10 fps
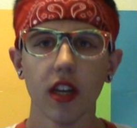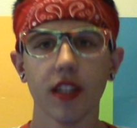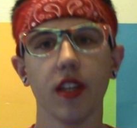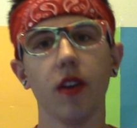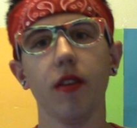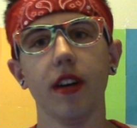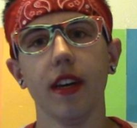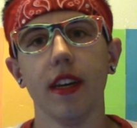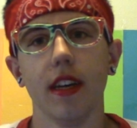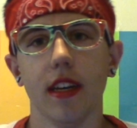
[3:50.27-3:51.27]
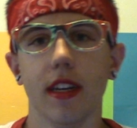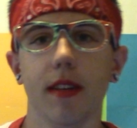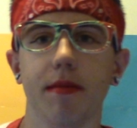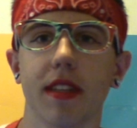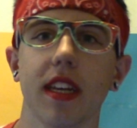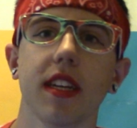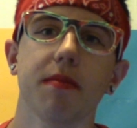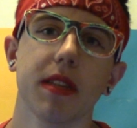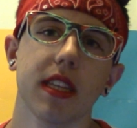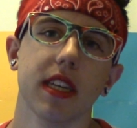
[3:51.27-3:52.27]
So, um, today is
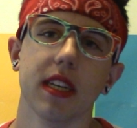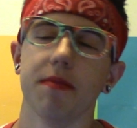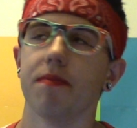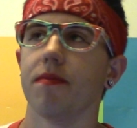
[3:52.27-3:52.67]
Monday.